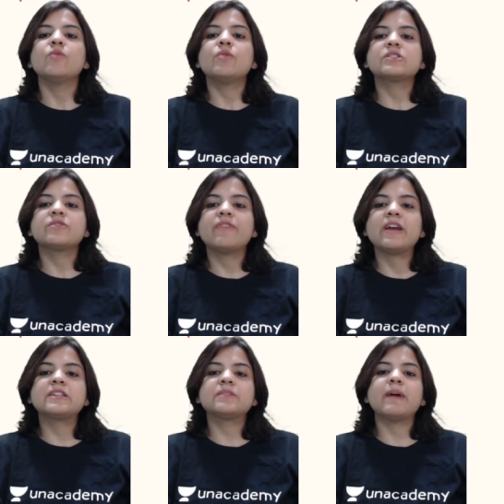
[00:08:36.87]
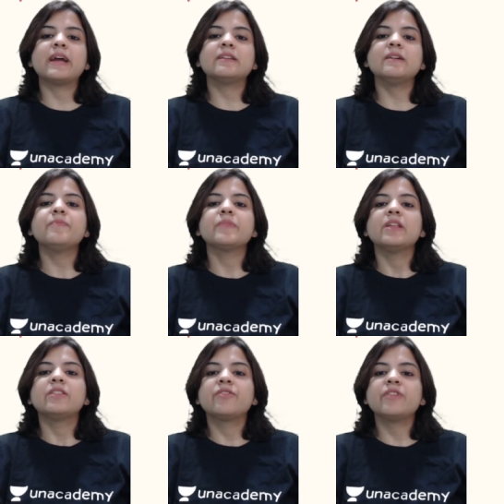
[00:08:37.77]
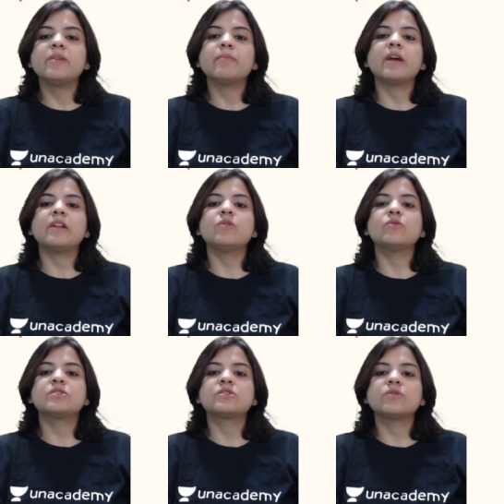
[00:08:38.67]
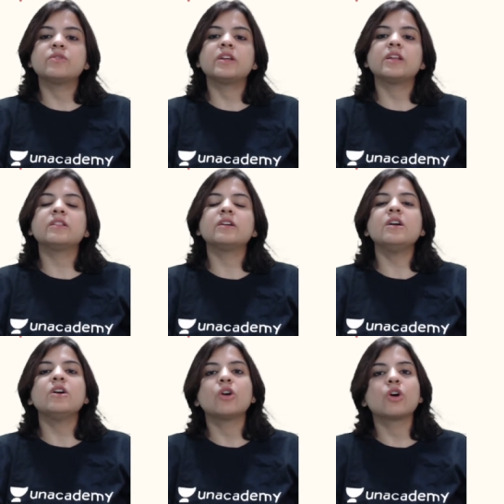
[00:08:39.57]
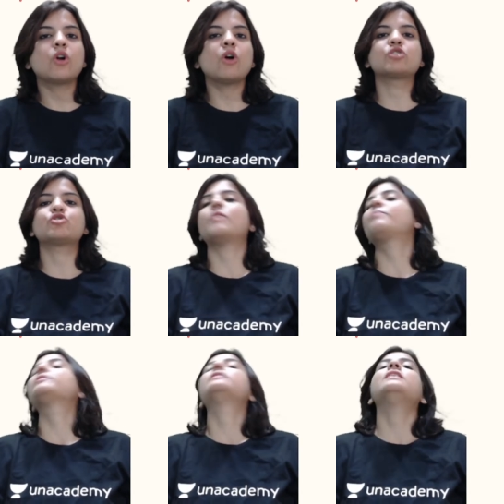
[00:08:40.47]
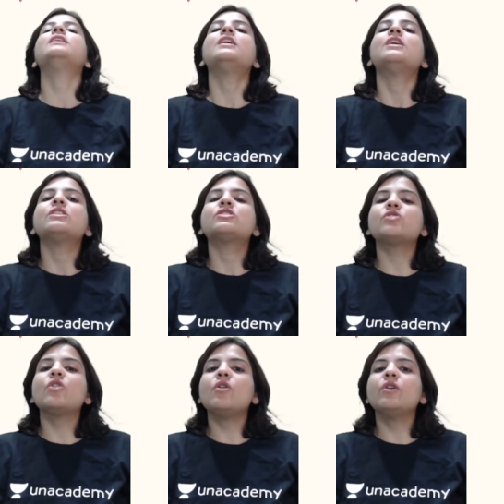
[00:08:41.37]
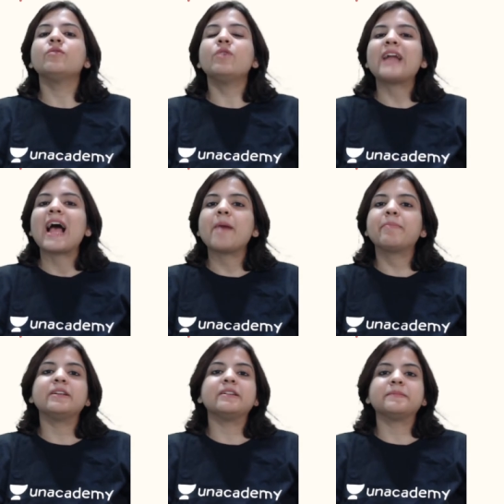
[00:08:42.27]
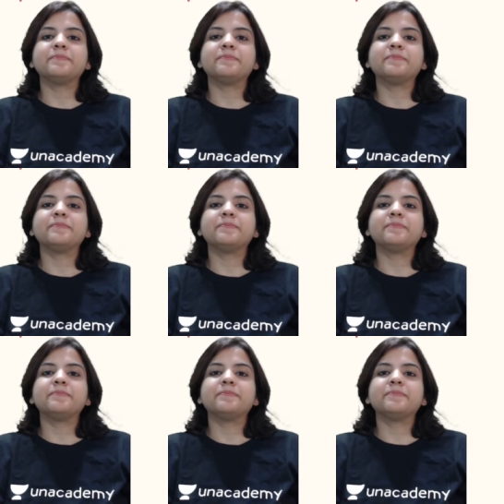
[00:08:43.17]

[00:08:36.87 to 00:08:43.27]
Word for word: was felt by the three men who stood in the clock shop. So what happened?